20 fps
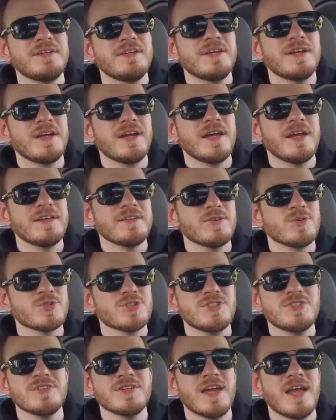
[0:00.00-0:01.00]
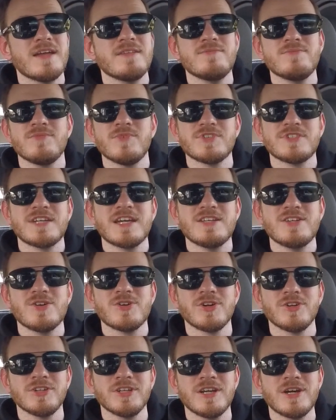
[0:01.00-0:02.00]
And of course, once again, you
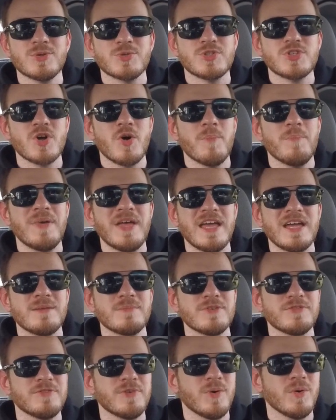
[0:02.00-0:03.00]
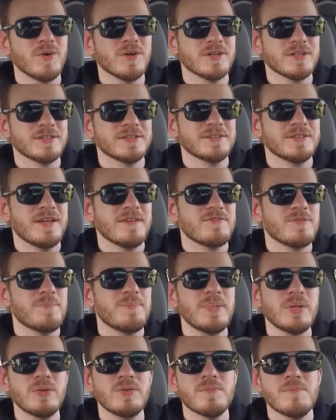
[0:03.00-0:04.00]
can only go so big before you have to
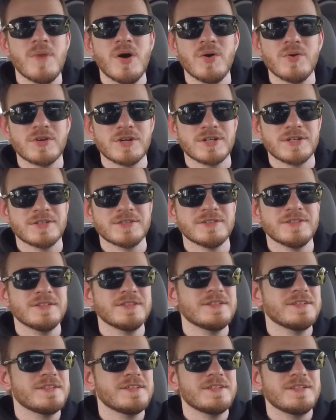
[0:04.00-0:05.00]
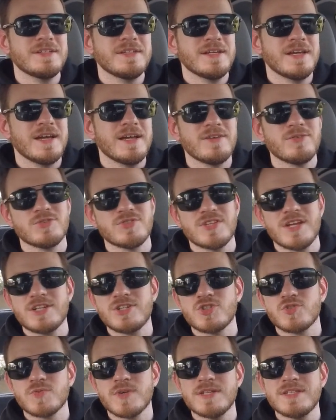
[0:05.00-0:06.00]
build a motor. And of course, that
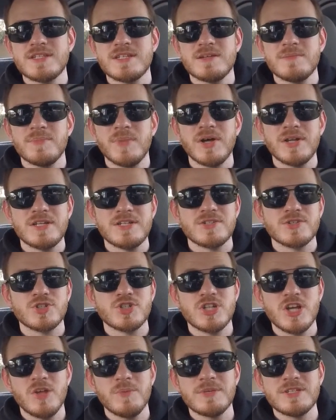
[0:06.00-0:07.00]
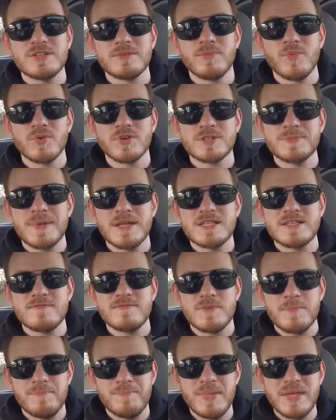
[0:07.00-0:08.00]
just runs into money. So Shelbys are more expensive
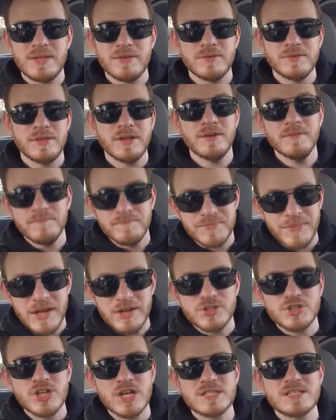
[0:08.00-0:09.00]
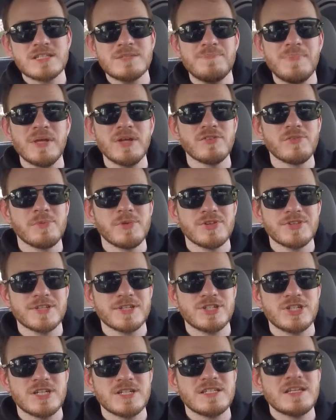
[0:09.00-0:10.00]
to build. They're just as buildable as a
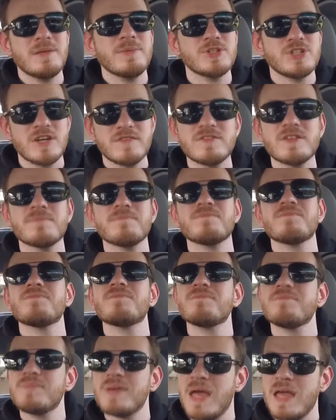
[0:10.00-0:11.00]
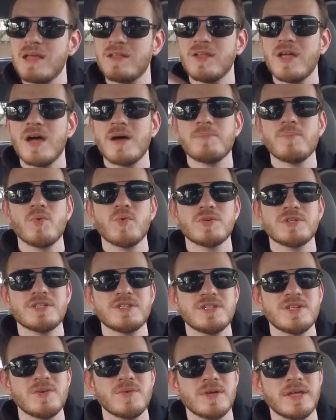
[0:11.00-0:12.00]
GT, but you have to pay a lot more to
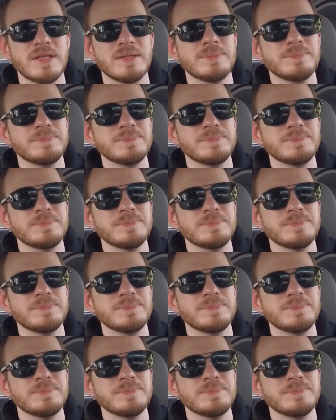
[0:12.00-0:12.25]
do it.